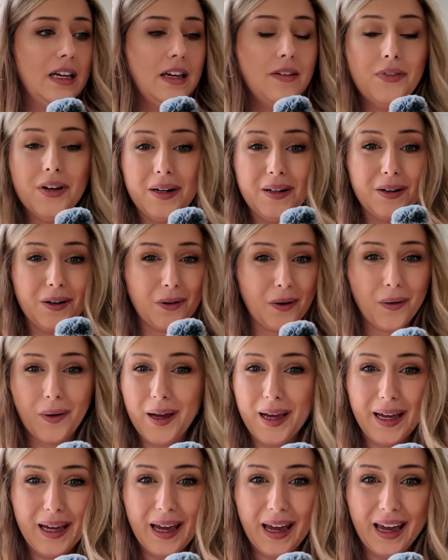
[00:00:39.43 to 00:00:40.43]
even
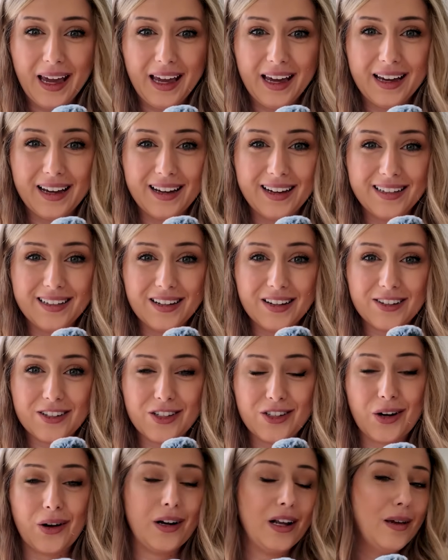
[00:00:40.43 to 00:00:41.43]
growing and
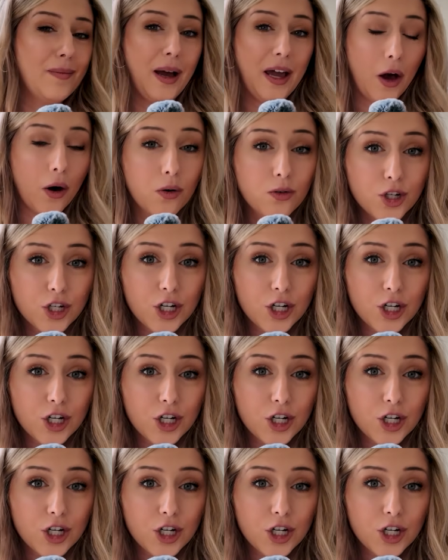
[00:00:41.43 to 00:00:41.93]
starting my own